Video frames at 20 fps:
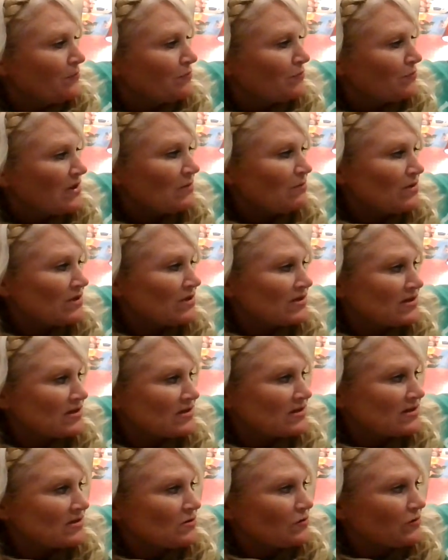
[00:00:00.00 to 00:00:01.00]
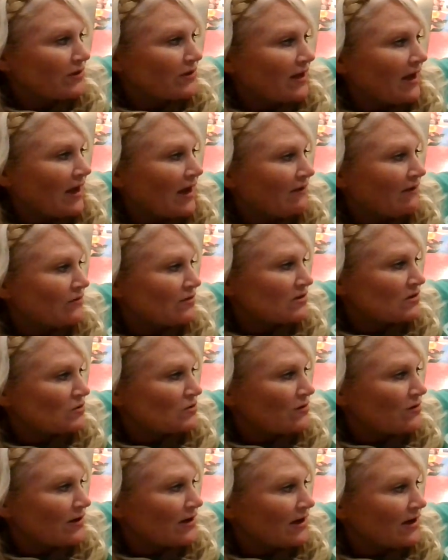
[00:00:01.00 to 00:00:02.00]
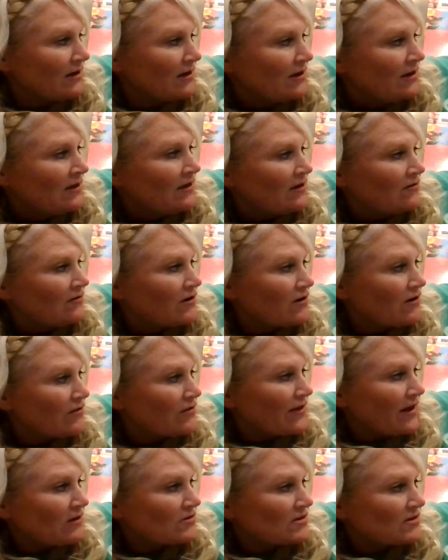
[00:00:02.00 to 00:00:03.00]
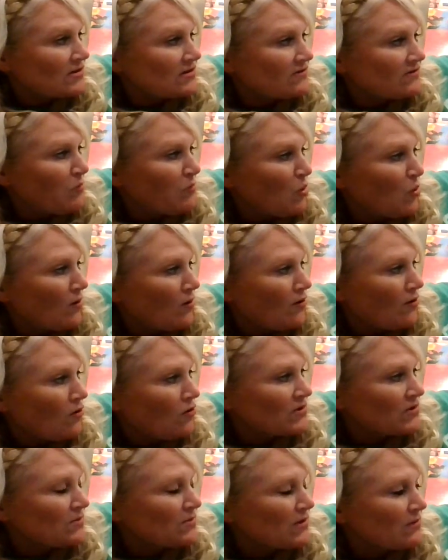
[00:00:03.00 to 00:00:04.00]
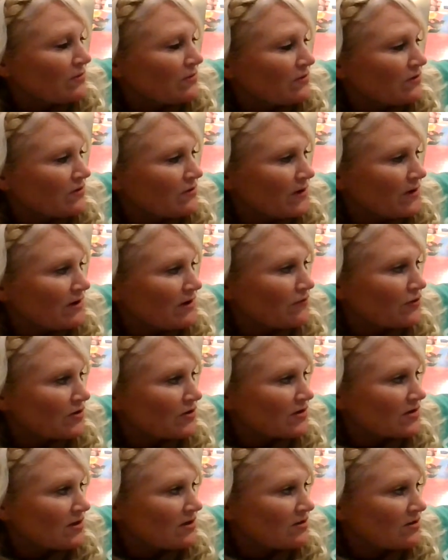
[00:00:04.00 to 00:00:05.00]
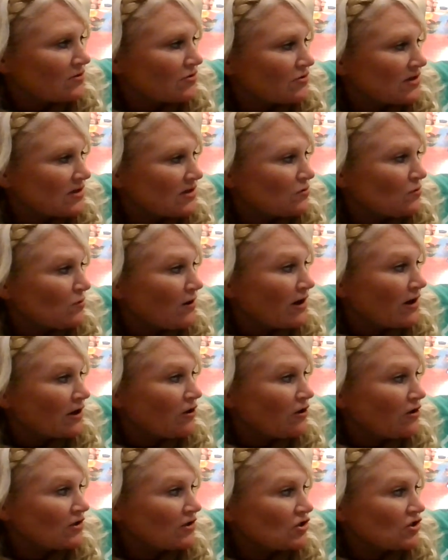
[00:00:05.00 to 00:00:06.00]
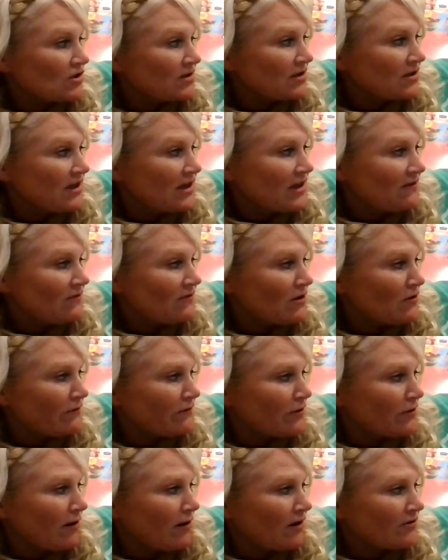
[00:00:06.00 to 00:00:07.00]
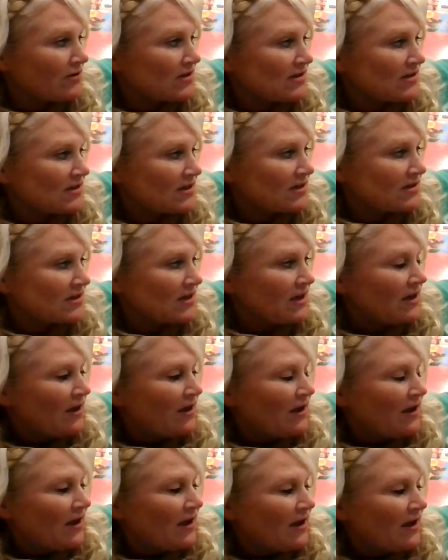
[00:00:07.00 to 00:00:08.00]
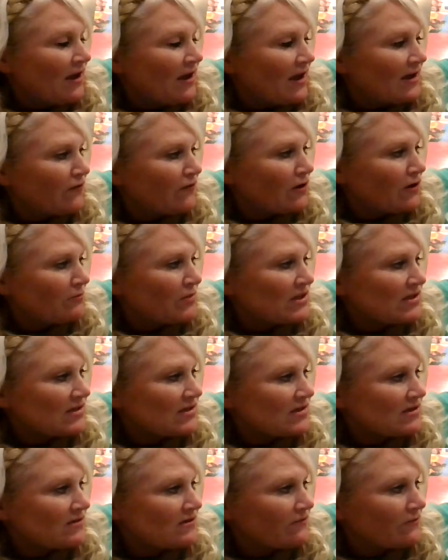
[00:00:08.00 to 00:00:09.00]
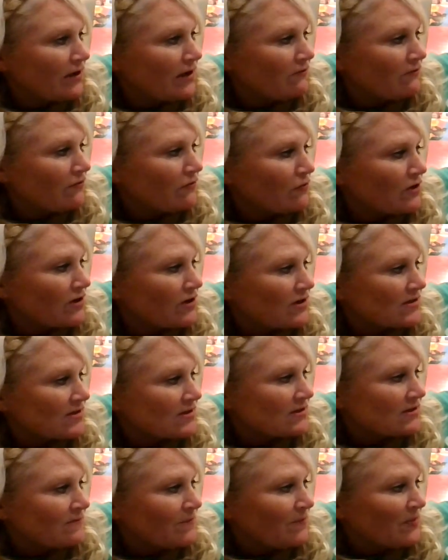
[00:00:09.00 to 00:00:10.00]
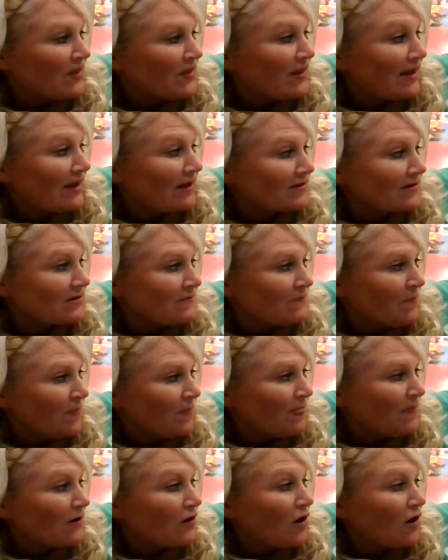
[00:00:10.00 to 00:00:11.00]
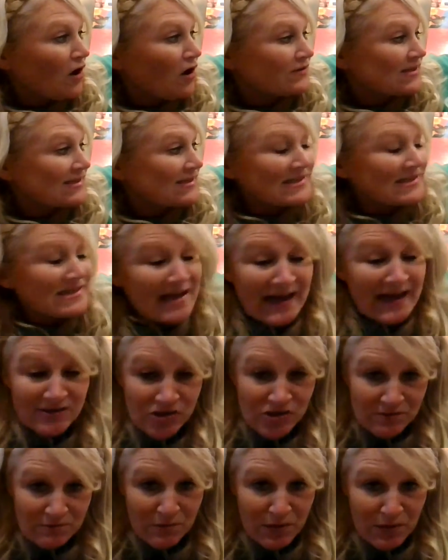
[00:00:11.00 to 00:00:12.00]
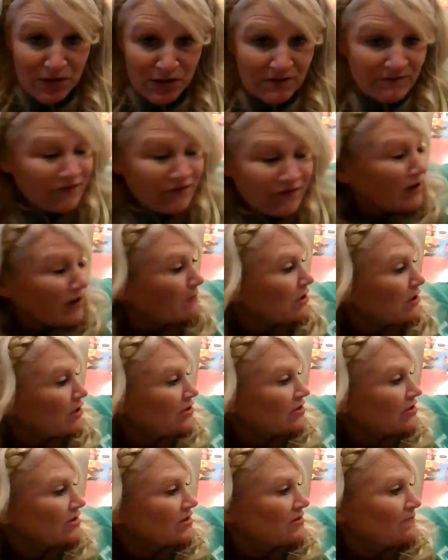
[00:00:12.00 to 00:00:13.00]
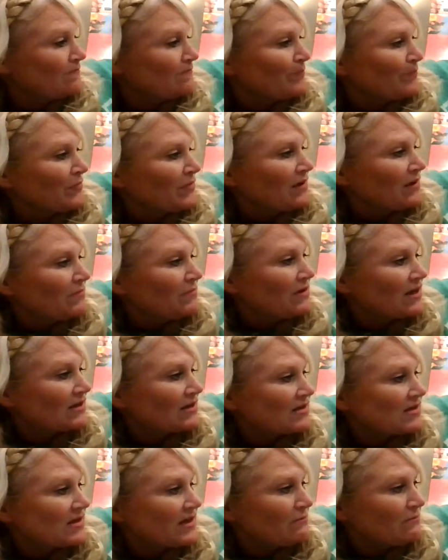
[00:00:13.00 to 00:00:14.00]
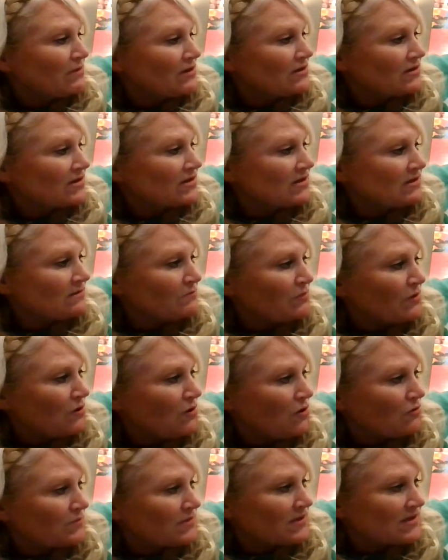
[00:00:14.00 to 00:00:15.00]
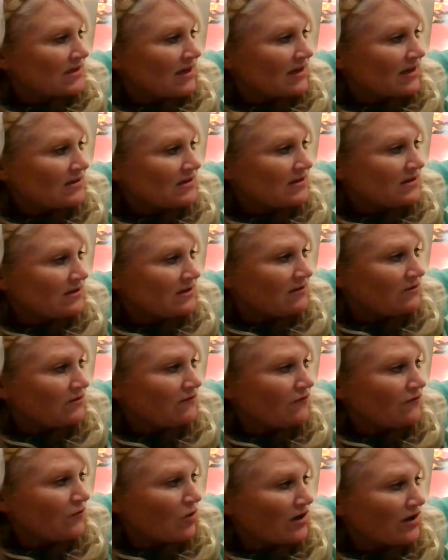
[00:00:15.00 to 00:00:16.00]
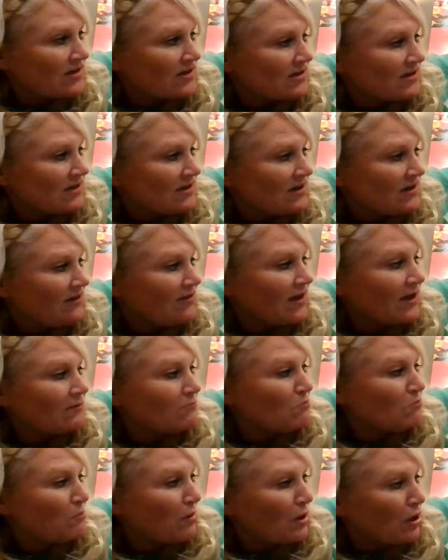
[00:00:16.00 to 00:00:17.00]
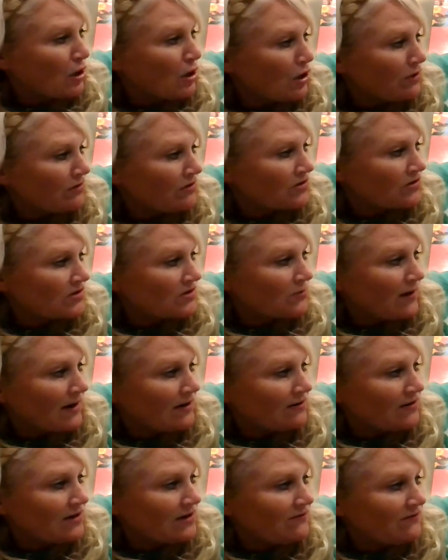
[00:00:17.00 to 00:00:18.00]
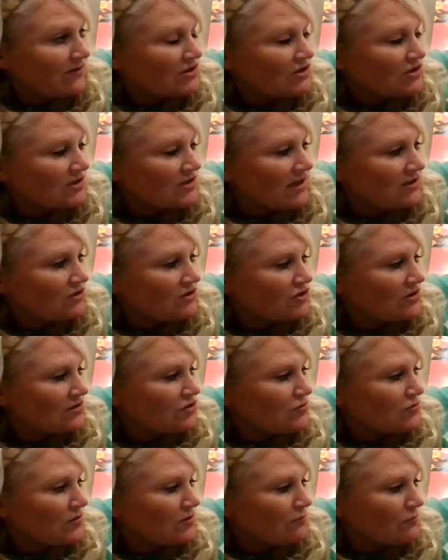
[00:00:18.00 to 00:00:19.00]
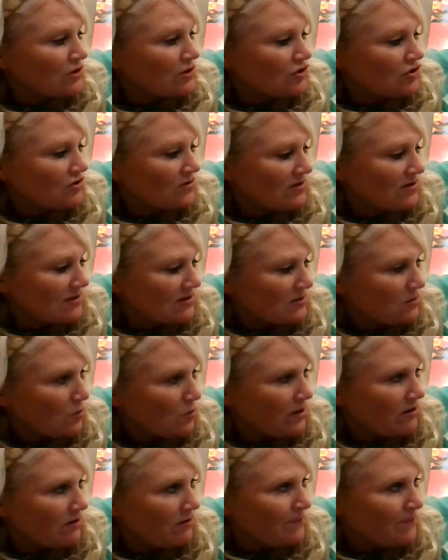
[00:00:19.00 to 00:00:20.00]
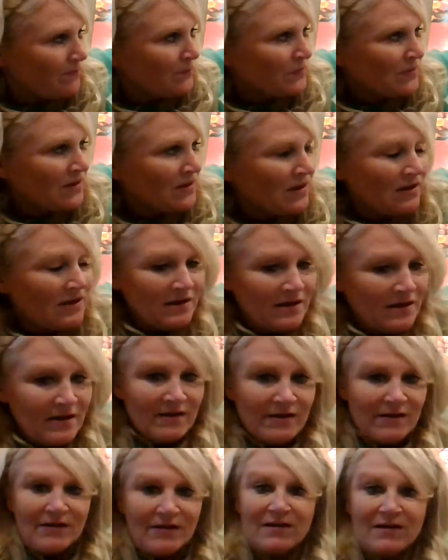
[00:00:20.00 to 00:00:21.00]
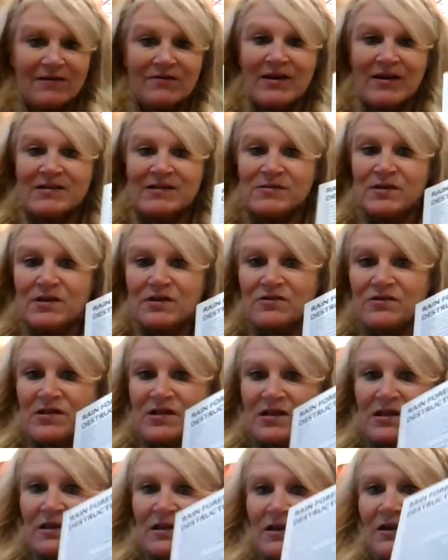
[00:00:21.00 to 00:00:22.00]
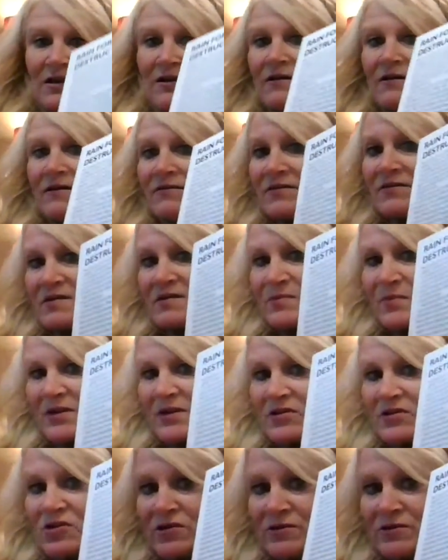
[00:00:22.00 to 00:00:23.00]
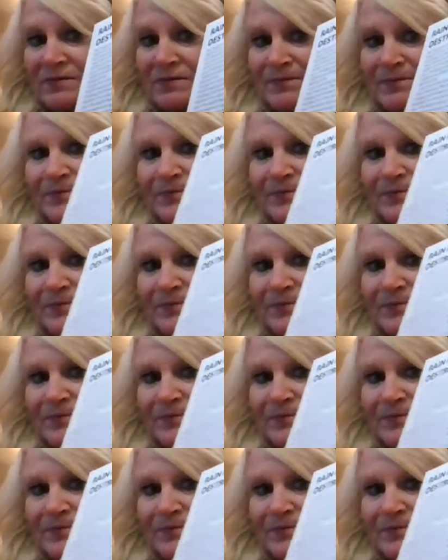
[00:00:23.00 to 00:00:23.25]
Big business is only half the story. There are thousands of poor homeless people in the rainforest countries who are encouraged to leave the overcrowded cities and to farm pieces of rainforest land. They're called slash and burn farmers because they build simple homesteads in the forest and then burn the surrounding vegetation to enrich the soil. And that's what you're seeing here in this picture.